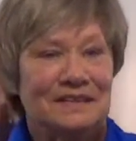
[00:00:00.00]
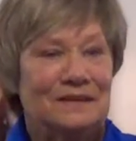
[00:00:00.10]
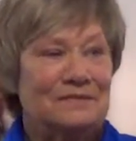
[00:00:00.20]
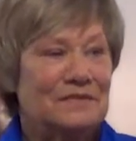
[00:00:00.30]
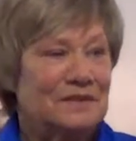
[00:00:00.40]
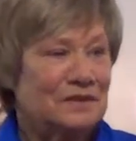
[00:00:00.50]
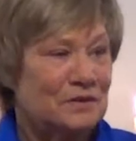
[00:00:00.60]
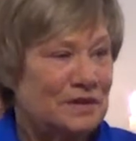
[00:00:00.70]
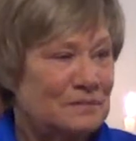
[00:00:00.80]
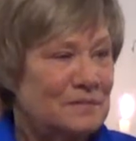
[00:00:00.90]
of the
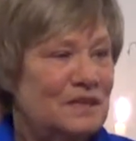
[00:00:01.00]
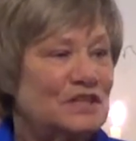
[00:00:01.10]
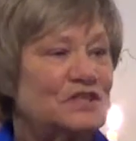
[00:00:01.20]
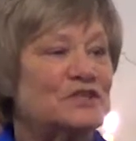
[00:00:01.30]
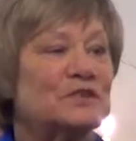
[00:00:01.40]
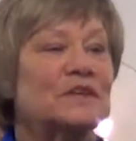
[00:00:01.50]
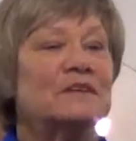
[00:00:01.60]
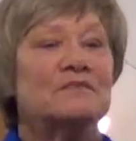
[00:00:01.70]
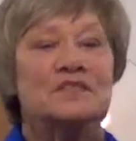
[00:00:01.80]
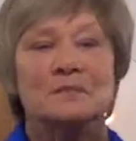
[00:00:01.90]
Kriya
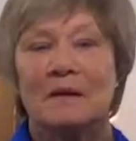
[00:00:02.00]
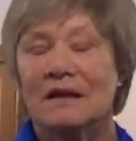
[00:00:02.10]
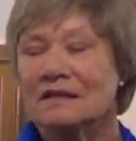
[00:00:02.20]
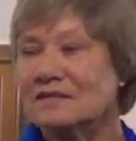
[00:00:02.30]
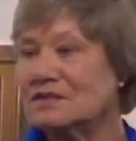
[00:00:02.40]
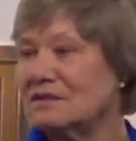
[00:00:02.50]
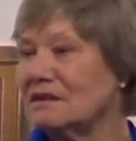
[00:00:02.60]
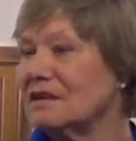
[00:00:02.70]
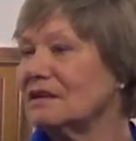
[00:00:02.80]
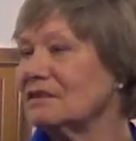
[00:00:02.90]
ministry, responds to
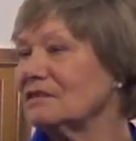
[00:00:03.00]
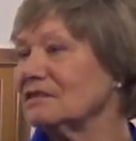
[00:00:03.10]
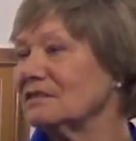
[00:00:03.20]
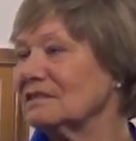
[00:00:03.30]
her,